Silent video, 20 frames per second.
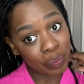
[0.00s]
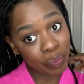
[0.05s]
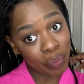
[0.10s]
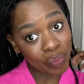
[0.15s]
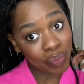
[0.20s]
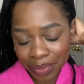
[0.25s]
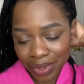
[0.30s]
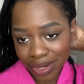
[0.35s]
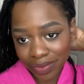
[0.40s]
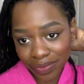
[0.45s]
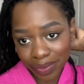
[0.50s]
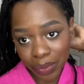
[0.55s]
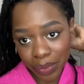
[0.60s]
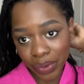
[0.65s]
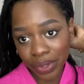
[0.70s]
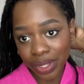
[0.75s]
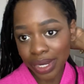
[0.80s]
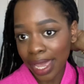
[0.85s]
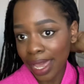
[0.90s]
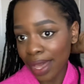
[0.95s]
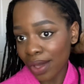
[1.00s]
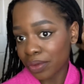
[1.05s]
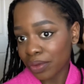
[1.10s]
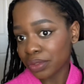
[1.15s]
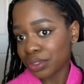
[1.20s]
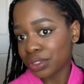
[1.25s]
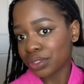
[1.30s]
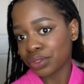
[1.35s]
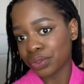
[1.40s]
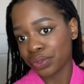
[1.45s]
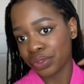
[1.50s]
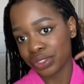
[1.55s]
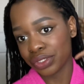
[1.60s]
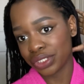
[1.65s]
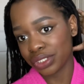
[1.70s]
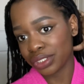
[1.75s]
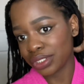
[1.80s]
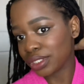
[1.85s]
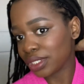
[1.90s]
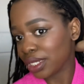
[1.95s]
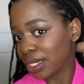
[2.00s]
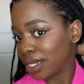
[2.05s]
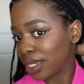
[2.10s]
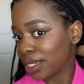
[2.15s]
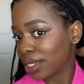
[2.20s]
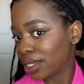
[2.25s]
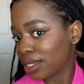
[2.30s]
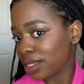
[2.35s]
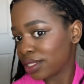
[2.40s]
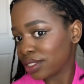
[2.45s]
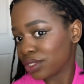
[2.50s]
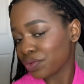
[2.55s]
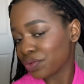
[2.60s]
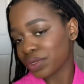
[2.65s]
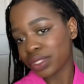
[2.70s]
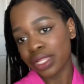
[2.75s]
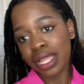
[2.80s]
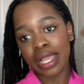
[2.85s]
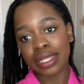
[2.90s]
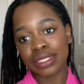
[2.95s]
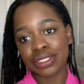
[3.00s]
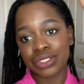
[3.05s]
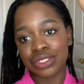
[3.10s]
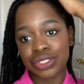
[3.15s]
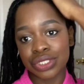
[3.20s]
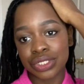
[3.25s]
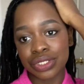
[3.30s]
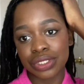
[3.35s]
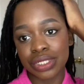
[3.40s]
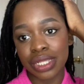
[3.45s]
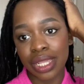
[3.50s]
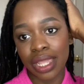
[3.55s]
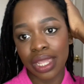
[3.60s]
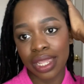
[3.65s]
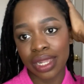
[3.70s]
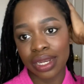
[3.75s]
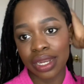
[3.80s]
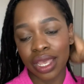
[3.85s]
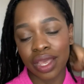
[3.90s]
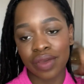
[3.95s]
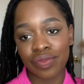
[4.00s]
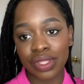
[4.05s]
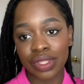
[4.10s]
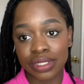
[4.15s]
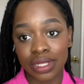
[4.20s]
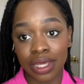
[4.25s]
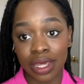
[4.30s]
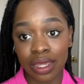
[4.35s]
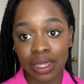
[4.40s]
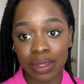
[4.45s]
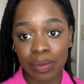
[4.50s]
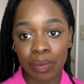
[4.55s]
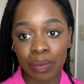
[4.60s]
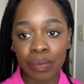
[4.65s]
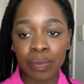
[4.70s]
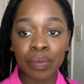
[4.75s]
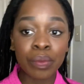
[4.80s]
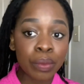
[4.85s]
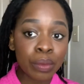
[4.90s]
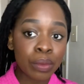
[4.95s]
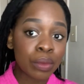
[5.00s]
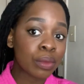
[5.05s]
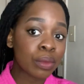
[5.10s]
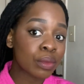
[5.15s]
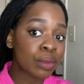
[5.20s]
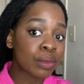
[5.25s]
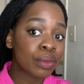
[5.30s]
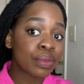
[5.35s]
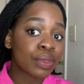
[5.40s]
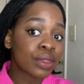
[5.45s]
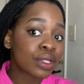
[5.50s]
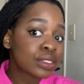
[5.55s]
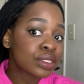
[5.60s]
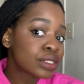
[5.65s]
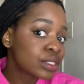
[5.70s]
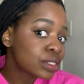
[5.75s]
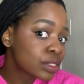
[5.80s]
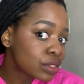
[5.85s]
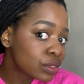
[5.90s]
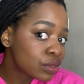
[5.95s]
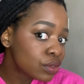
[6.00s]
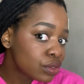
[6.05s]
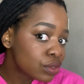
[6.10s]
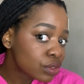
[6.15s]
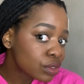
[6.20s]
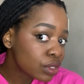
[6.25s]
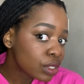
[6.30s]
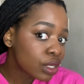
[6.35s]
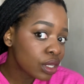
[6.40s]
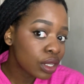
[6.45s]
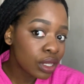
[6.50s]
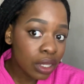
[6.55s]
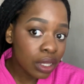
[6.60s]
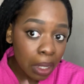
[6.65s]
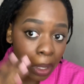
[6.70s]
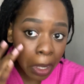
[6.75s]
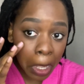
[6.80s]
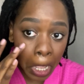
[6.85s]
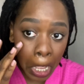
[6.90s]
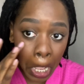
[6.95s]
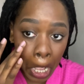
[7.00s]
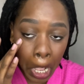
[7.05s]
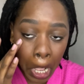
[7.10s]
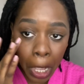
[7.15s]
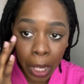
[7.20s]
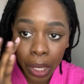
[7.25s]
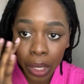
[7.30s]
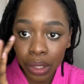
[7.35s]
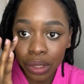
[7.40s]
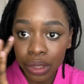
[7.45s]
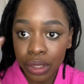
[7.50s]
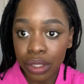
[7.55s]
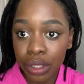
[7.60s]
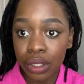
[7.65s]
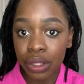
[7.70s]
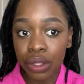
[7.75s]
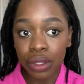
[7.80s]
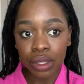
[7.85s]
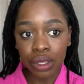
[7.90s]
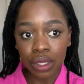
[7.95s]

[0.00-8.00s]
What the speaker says: But if I'm going out or just like it's a relaxed, chill day and I have the time, this is usually the look.